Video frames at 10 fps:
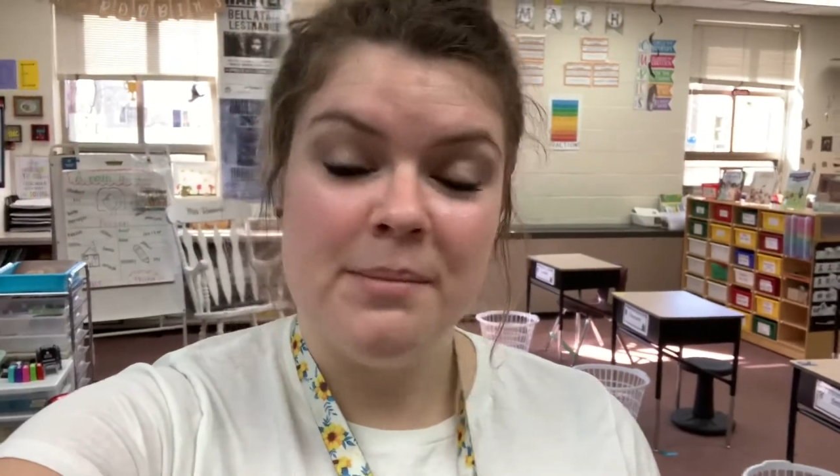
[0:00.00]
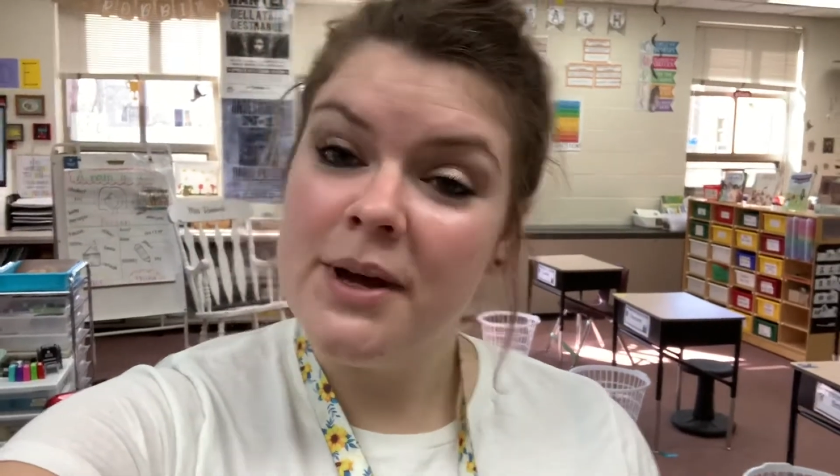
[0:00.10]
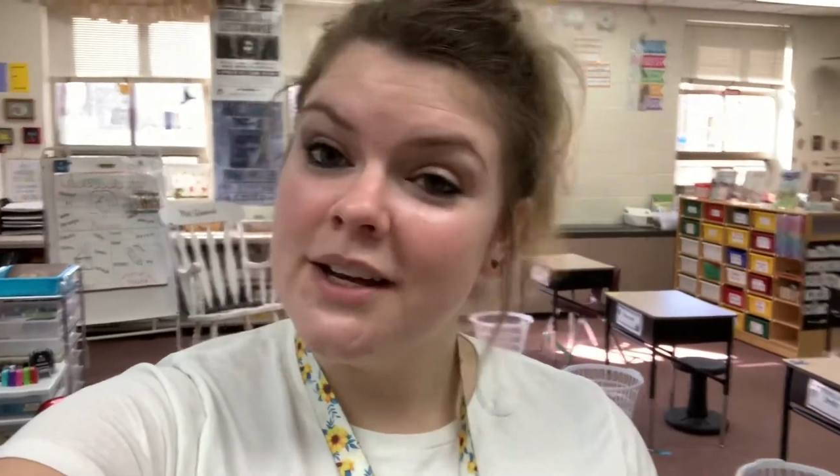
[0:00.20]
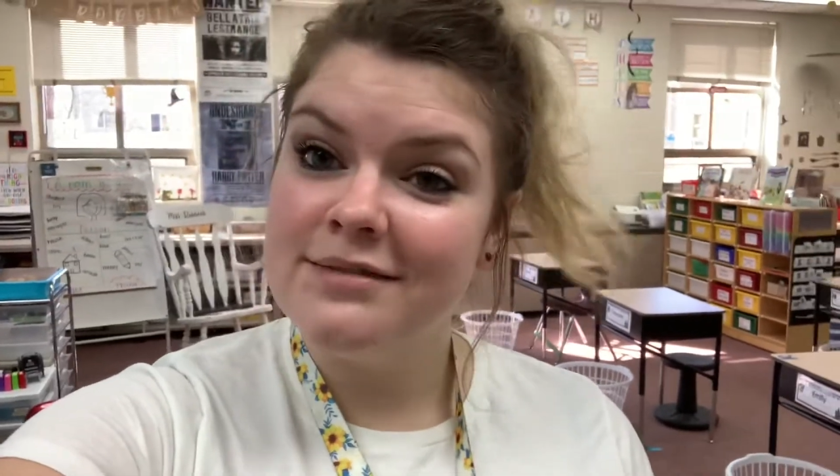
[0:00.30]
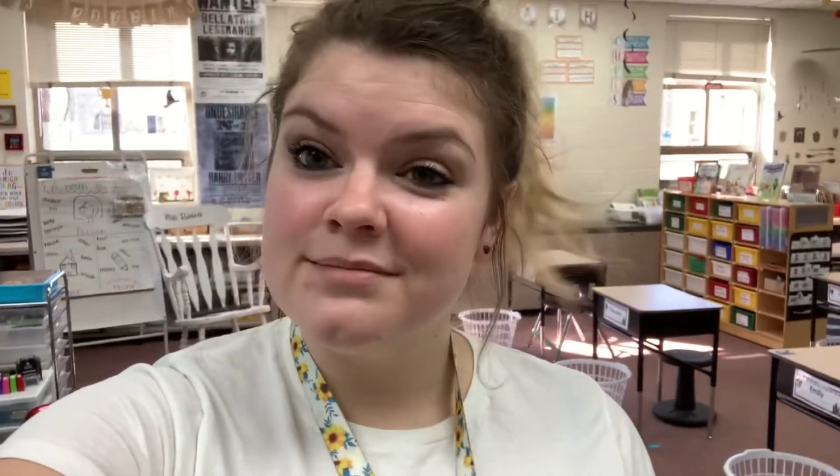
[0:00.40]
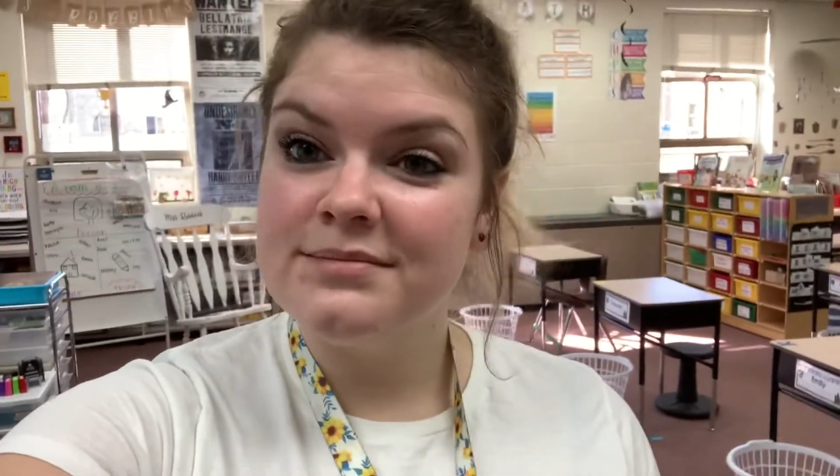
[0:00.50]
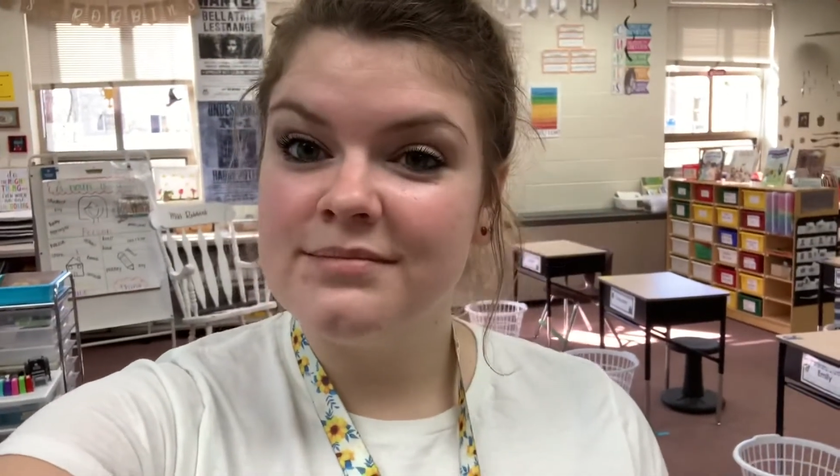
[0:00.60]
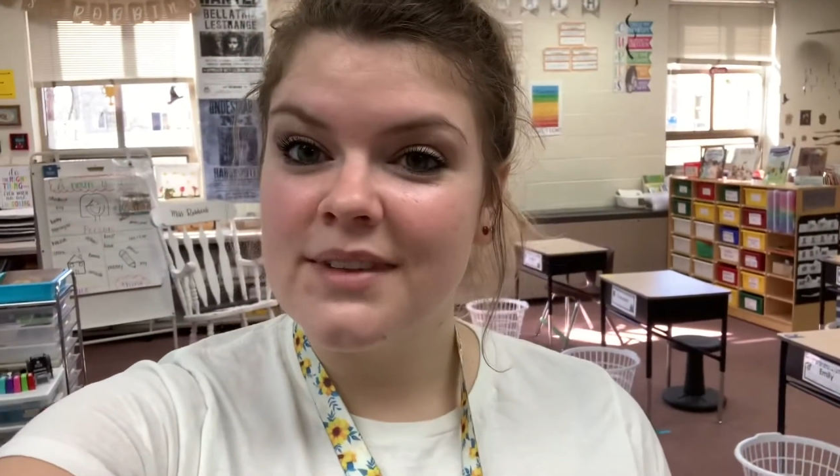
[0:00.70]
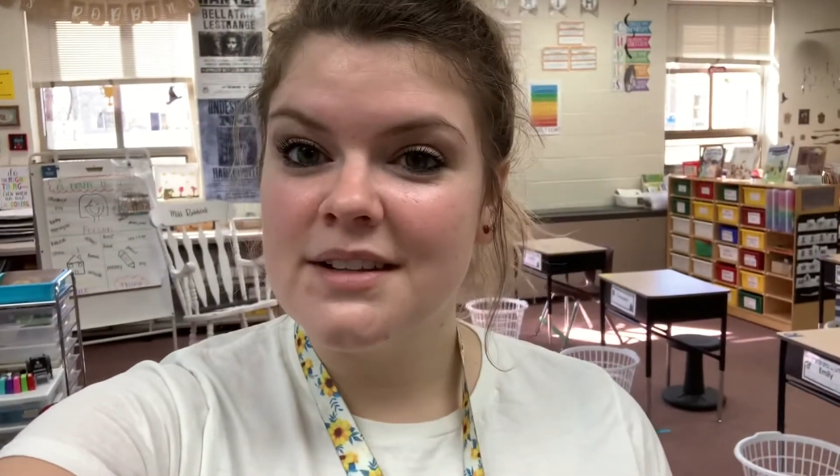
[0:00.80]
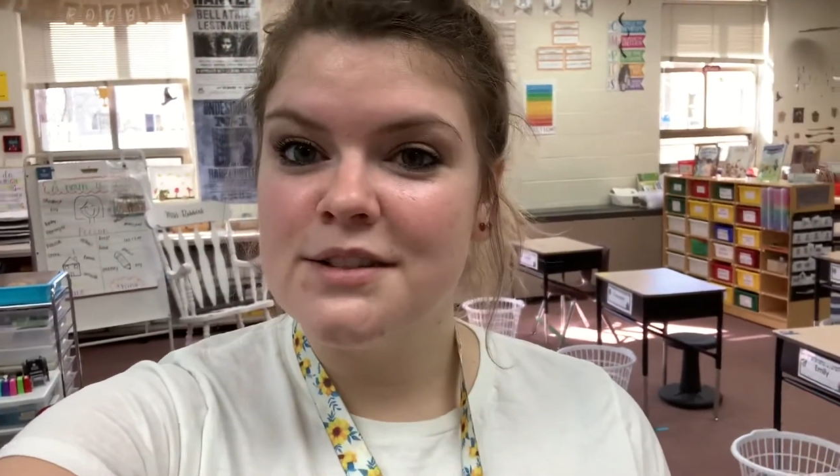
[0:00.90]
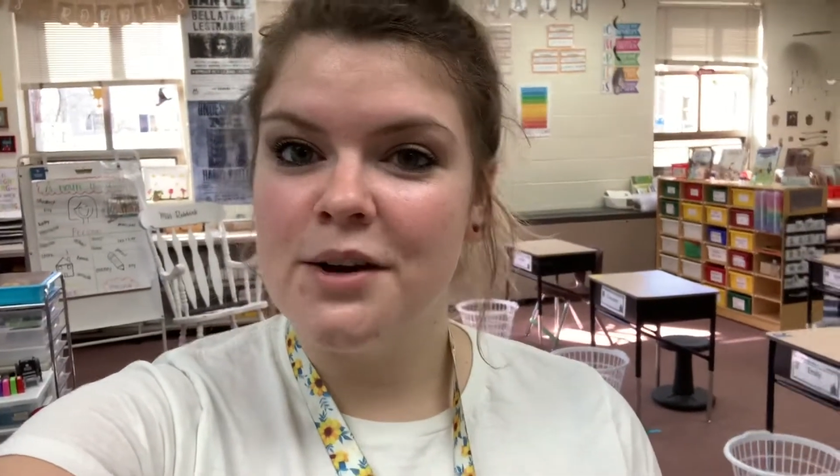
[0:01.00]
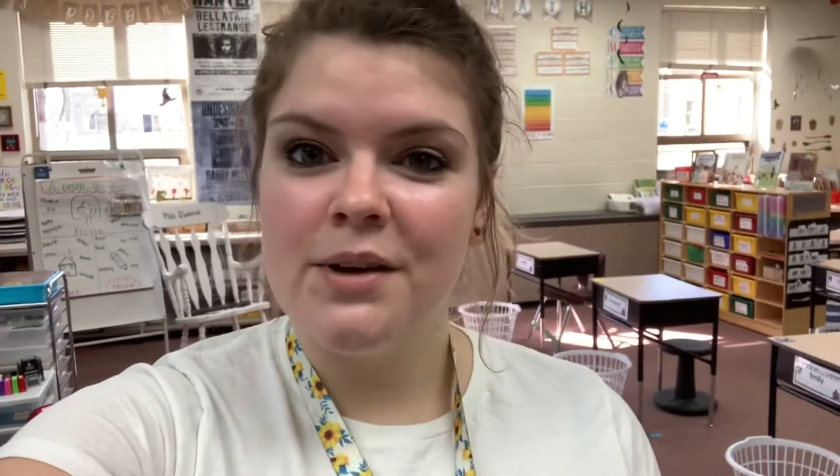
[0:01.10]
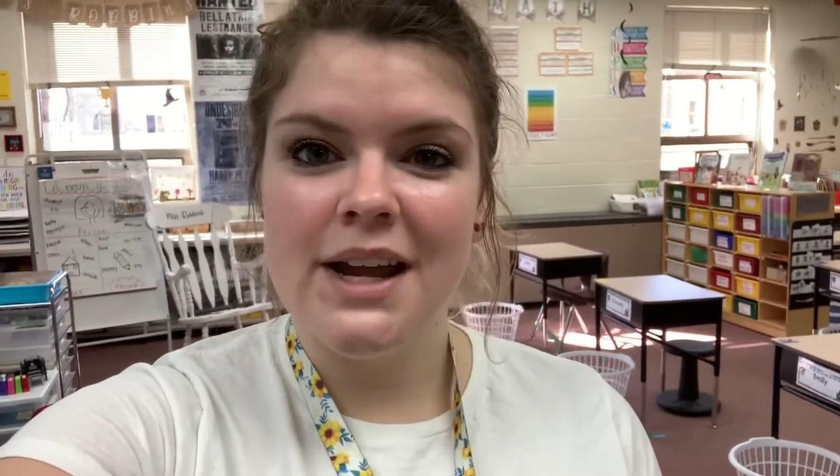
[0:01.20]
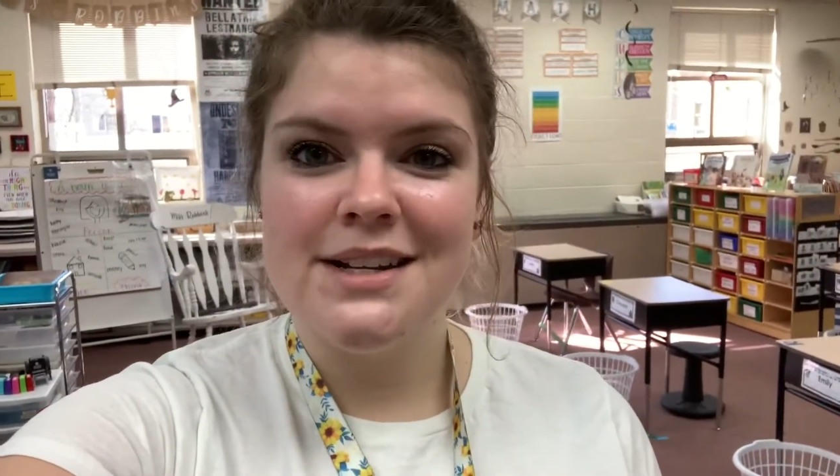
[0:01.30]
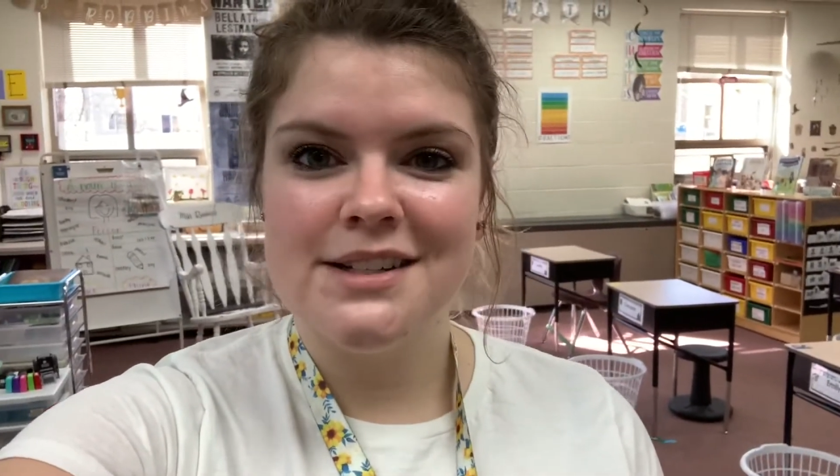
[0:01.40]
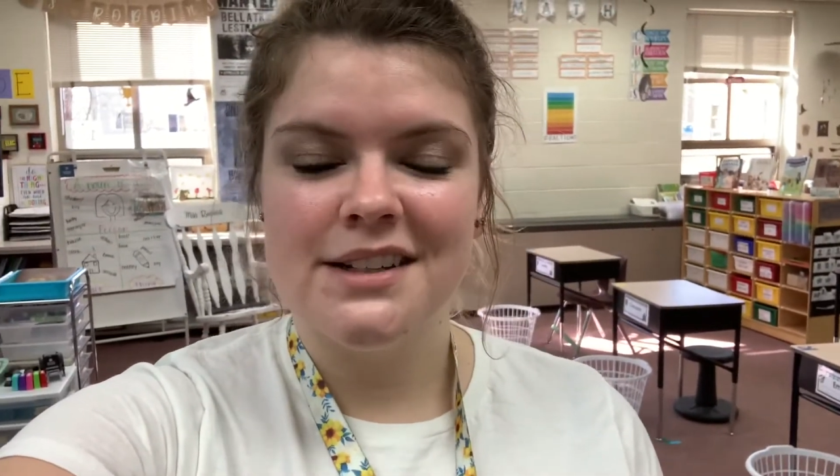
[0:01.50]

but it's all right.